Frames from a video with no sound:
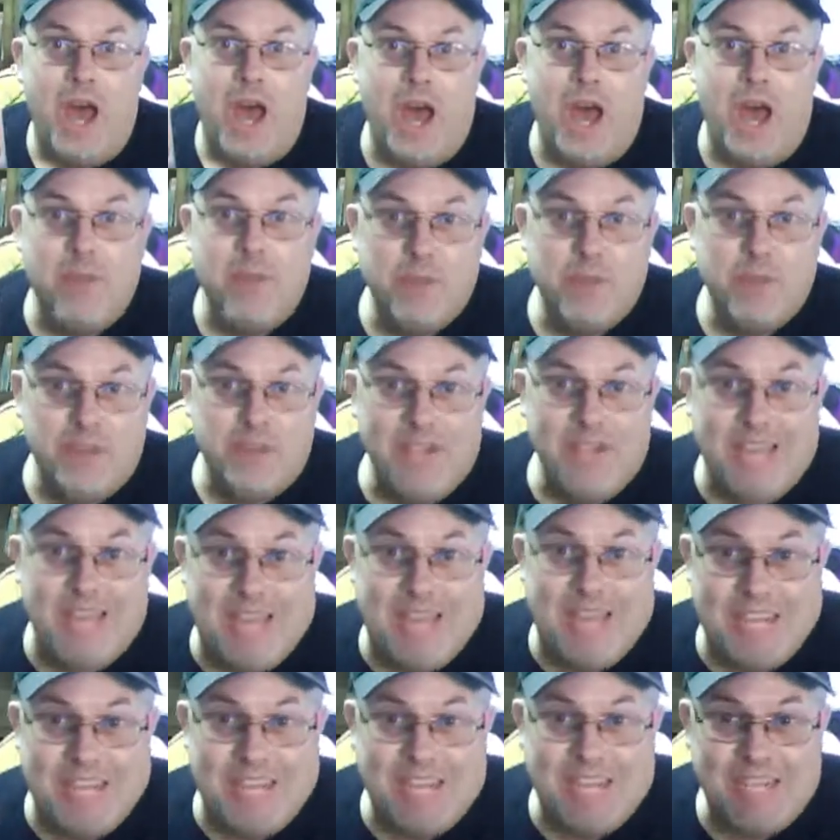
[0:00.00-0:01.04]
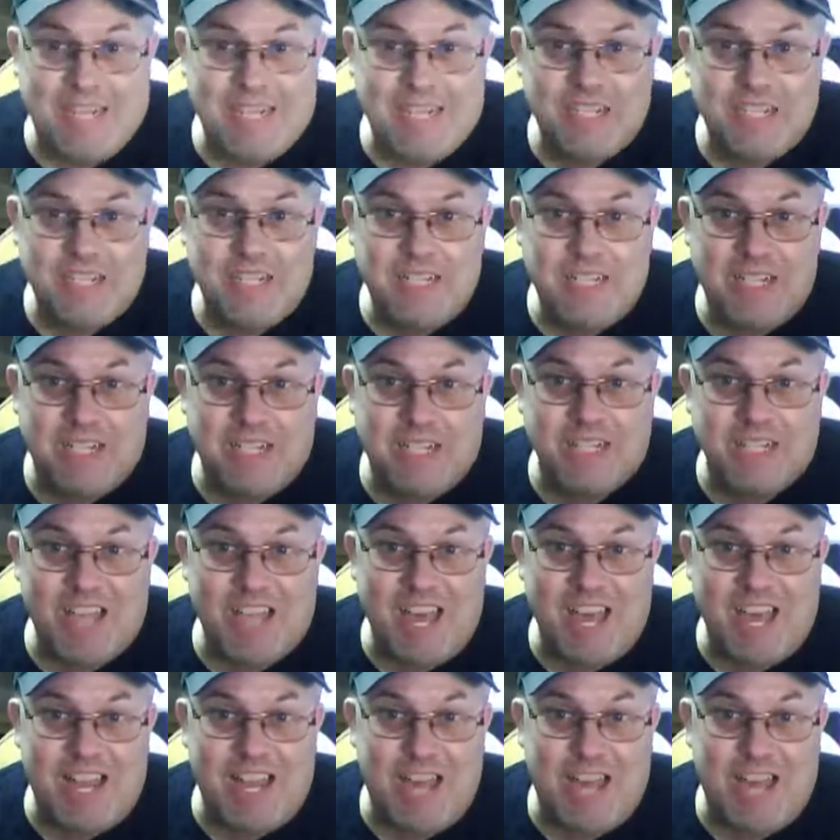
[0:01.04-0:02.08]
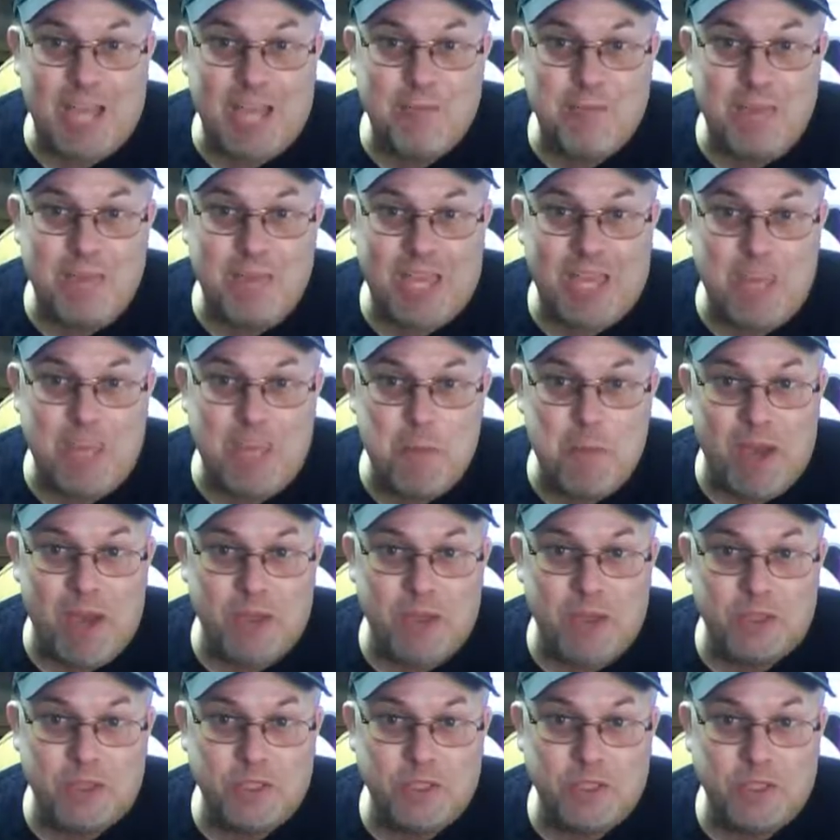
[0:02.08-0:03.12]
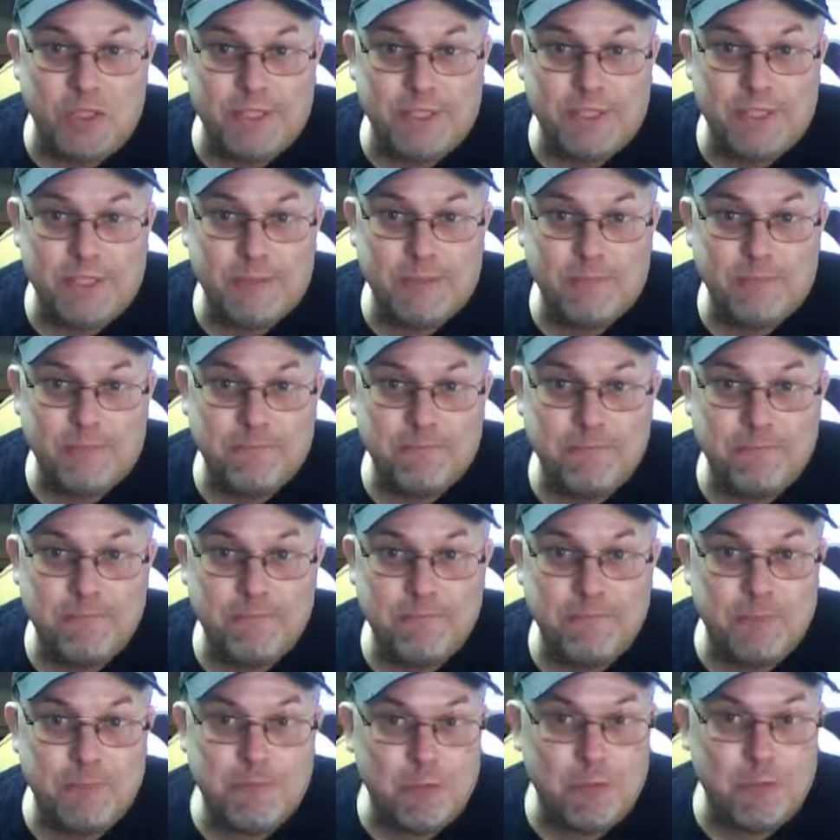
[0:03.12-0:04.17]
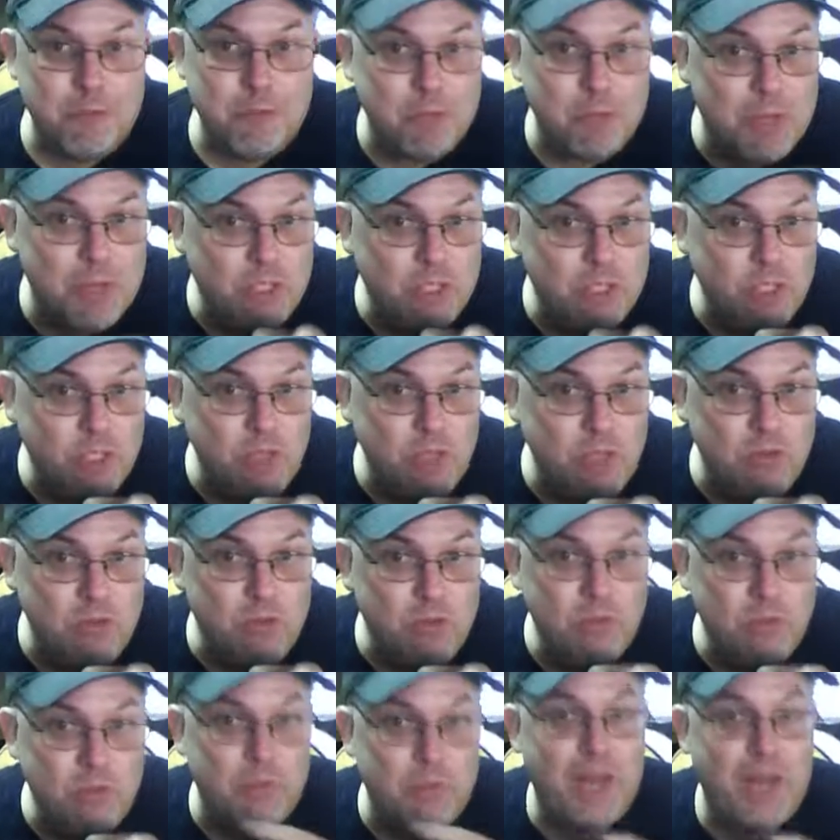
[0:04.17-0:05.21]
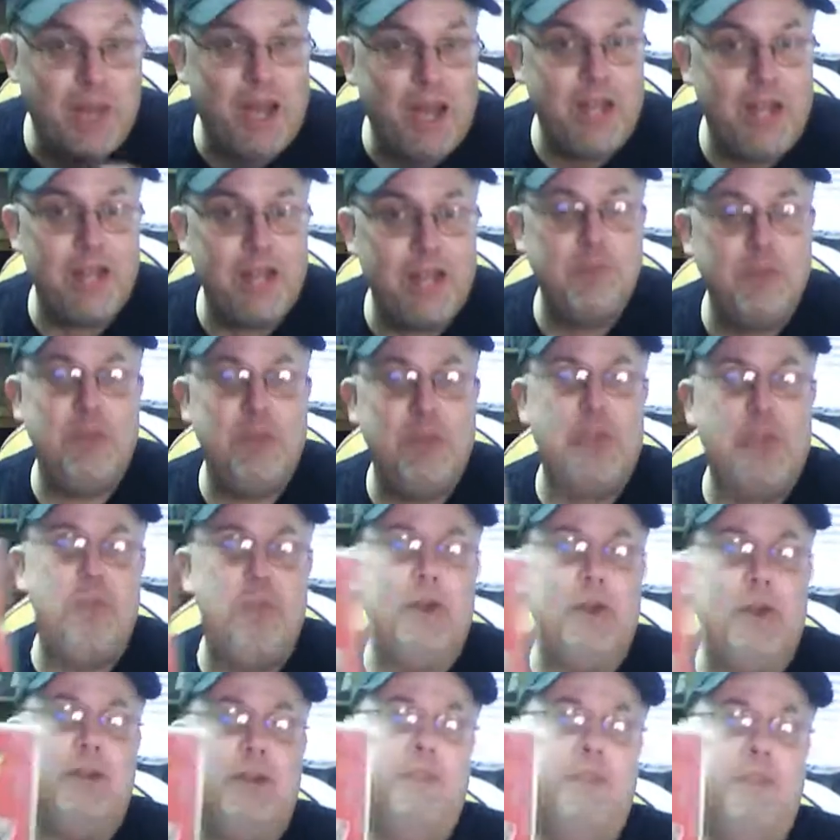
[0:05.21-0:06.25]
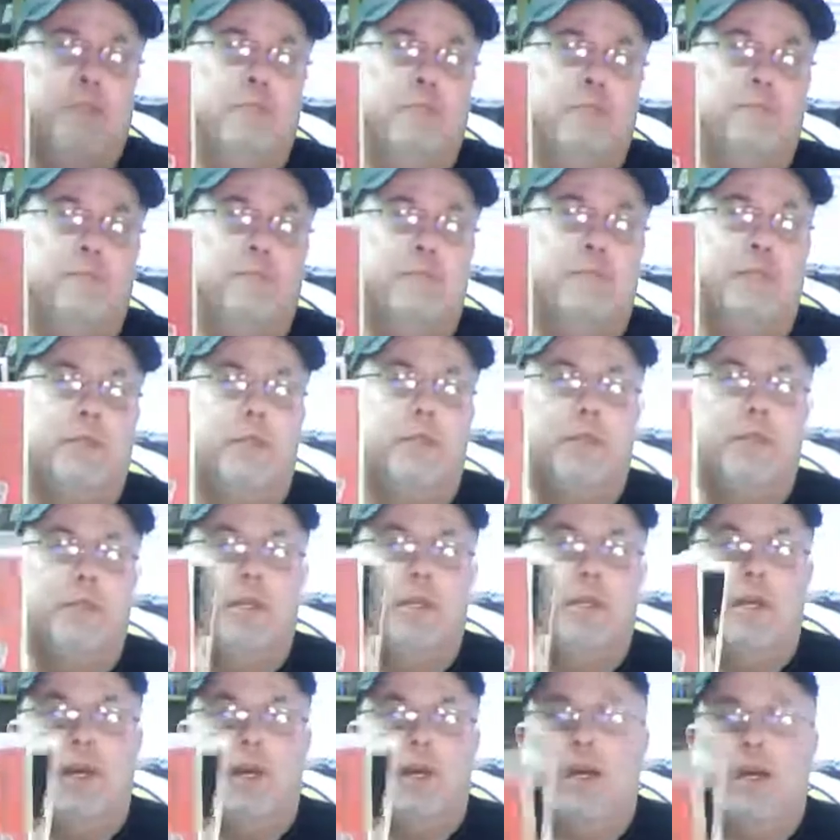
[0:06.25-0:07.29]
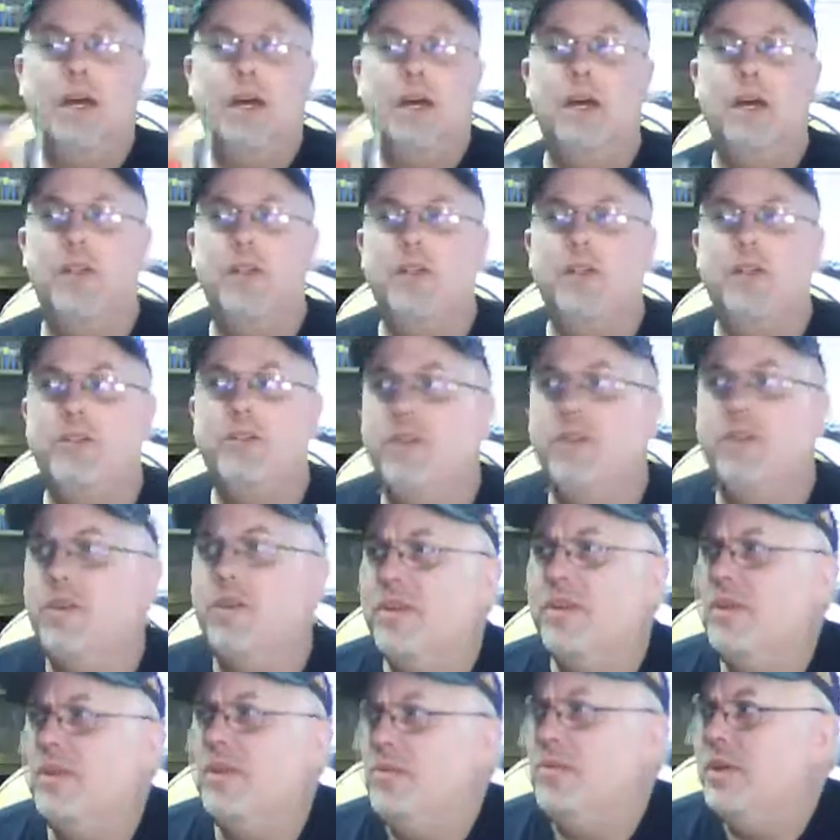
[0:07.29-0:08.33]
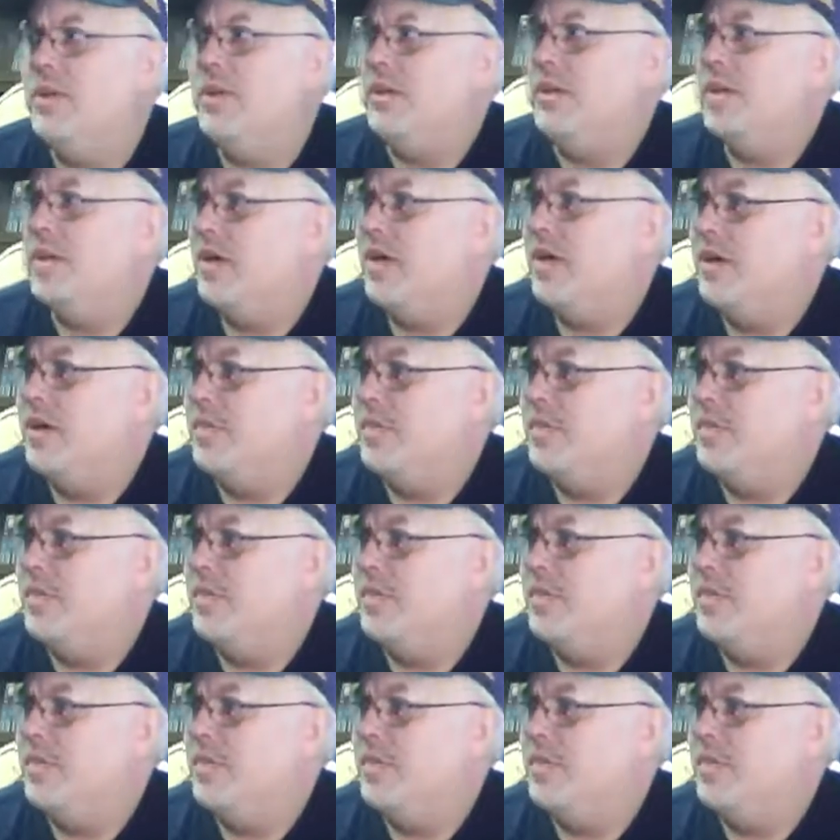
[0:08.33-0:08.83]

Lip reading: I'm going to get it, because I like Mickey Mouse. Don't know about you, but I like Mickey Mouse. They started with